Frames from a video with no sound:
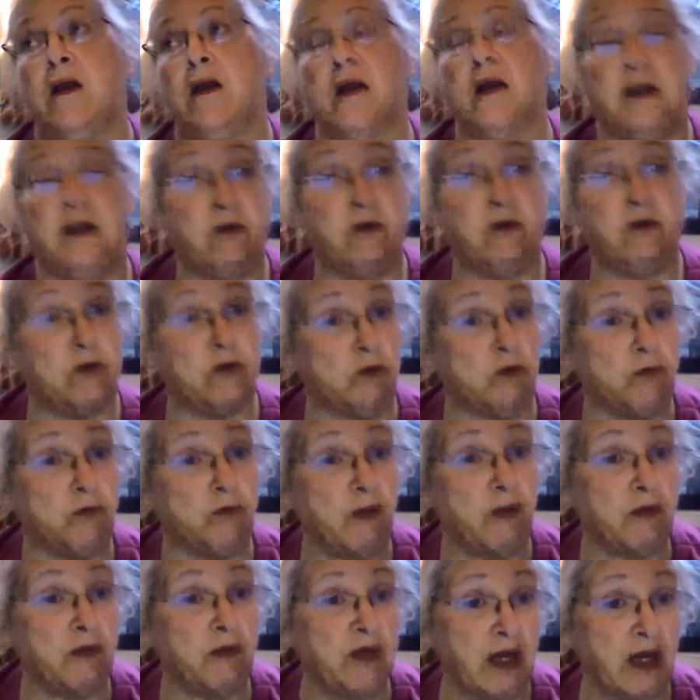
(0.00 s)
And so
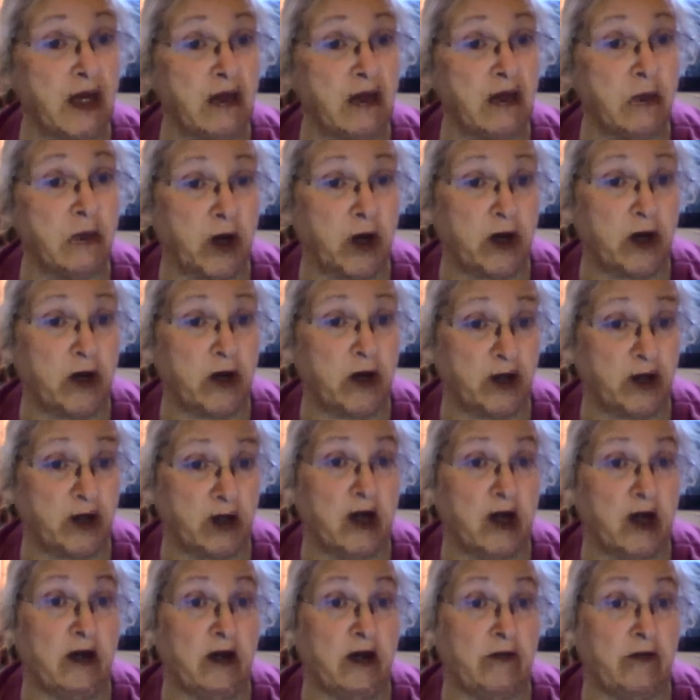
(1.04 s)
maybe that's why she
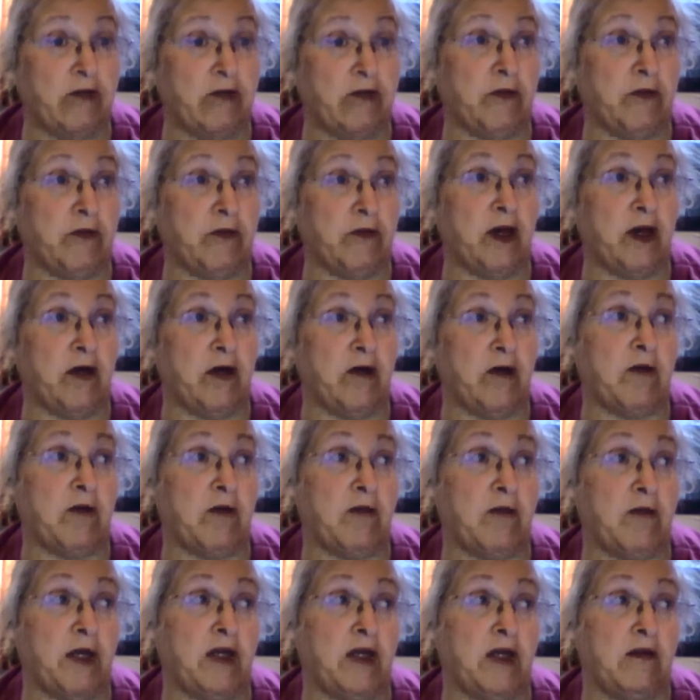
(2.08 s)
kind of flipped out. I
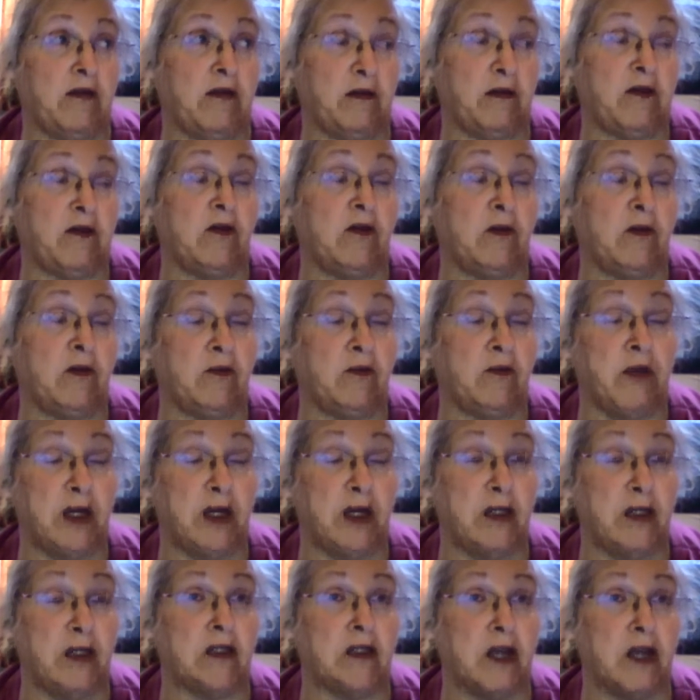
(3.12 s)
mean, you know,
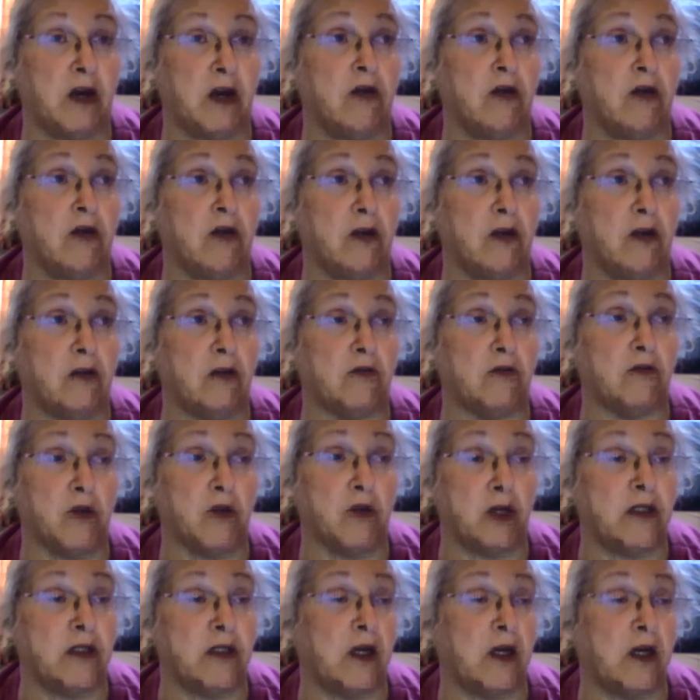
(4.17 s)
being scared and
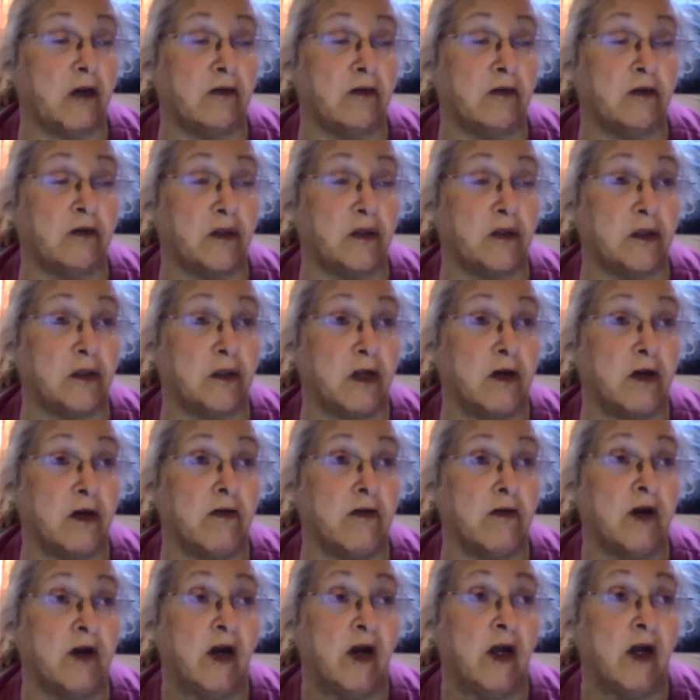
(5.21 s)
stressed out and stuff.
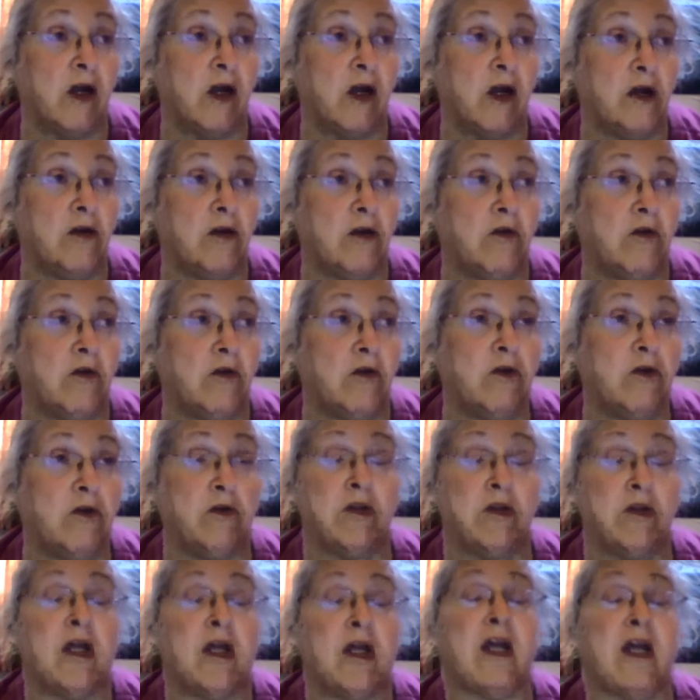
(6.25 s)
You know, so
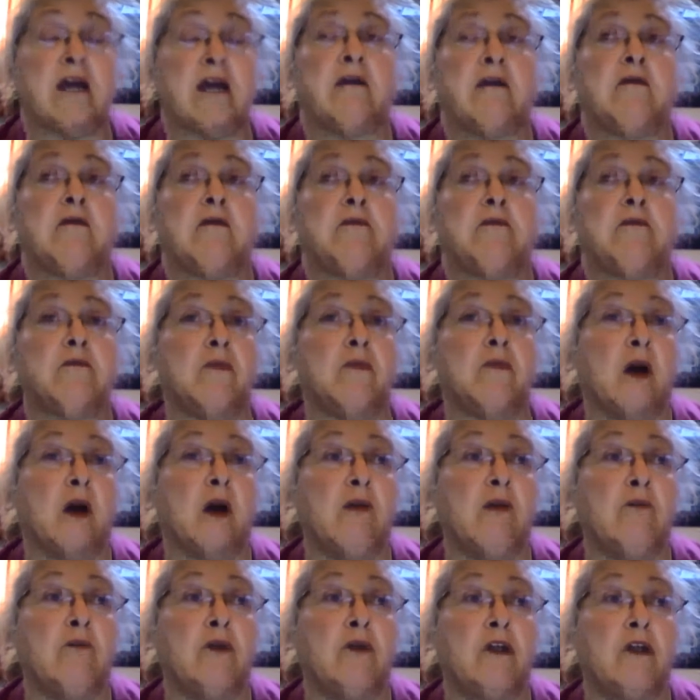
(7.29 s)
it's like
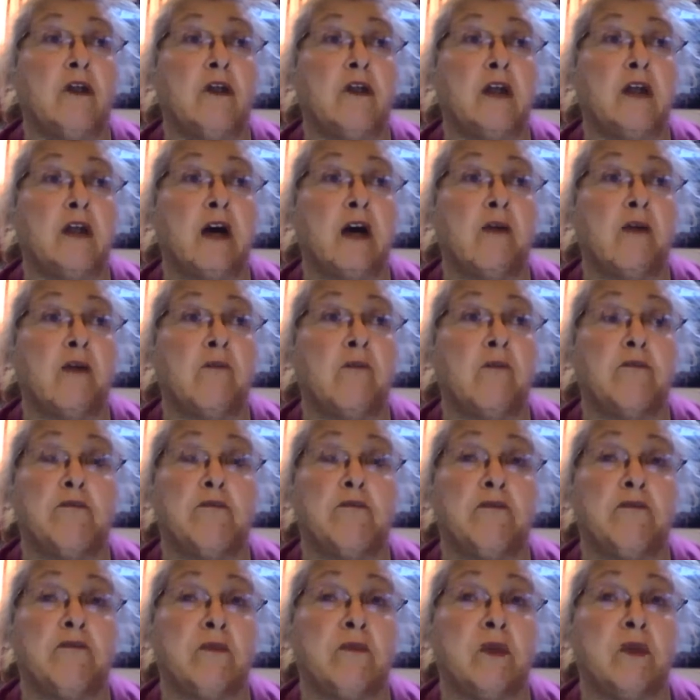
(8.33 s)
I've reached out,
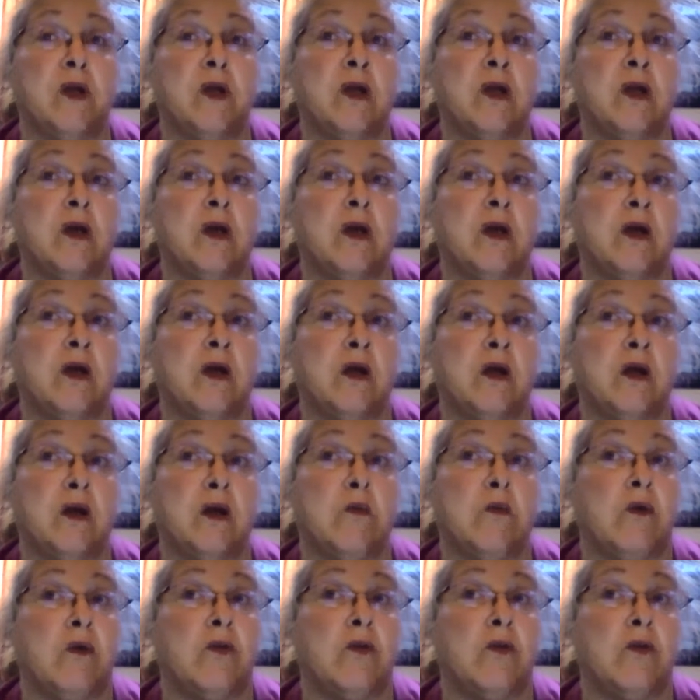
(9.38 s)

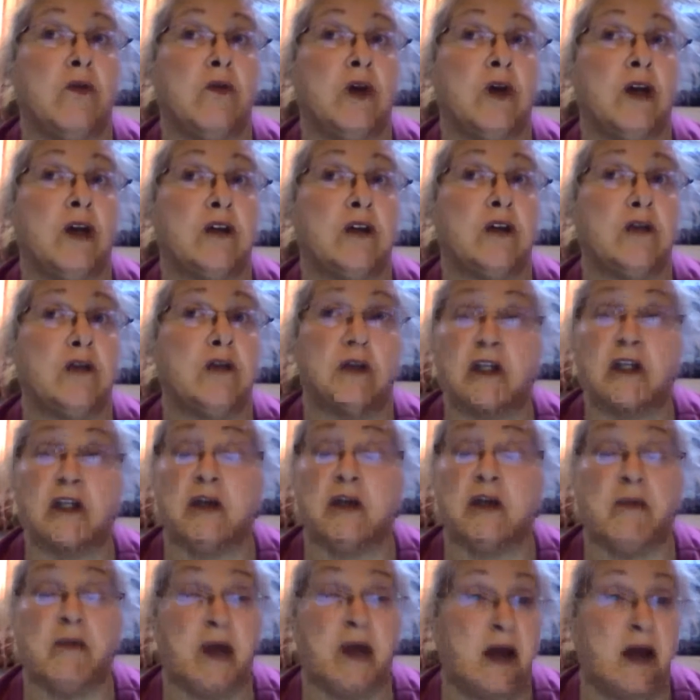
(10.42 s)
whether or not she'll
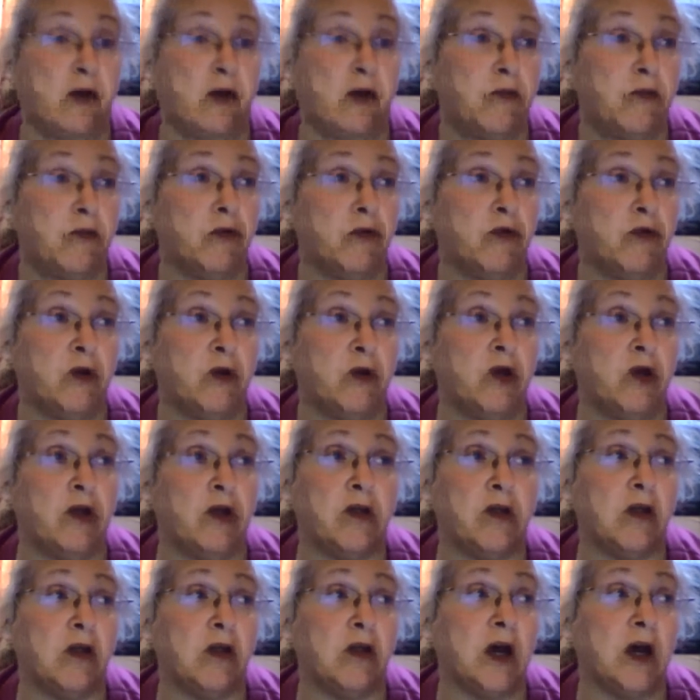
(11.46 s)
accept my help or
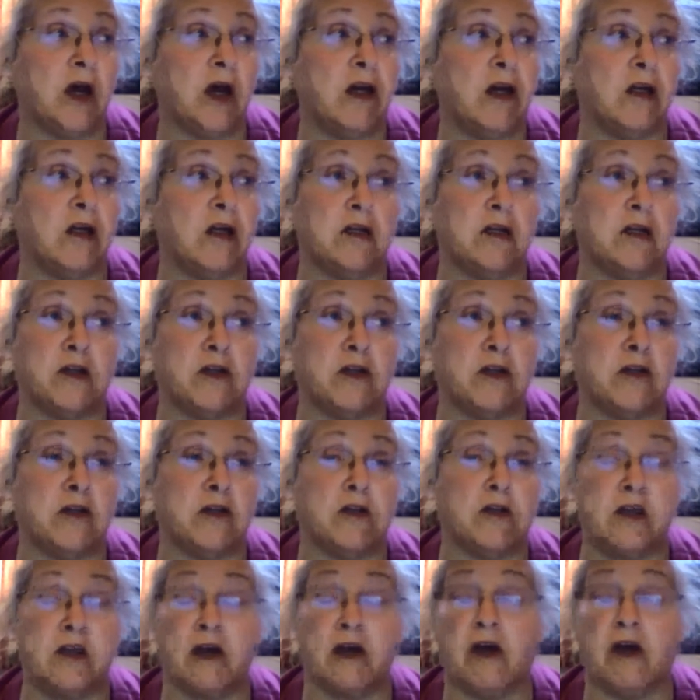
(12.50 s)
not, just
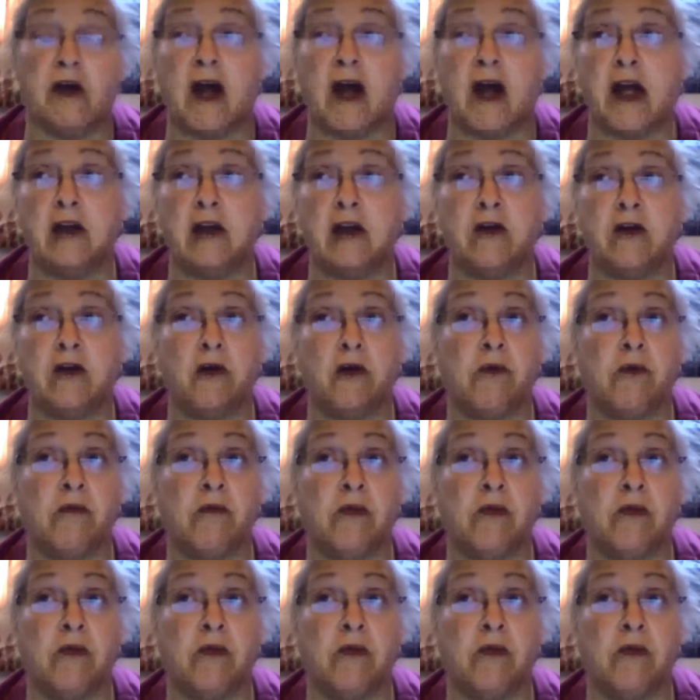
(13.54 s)
to tell, hey, you know,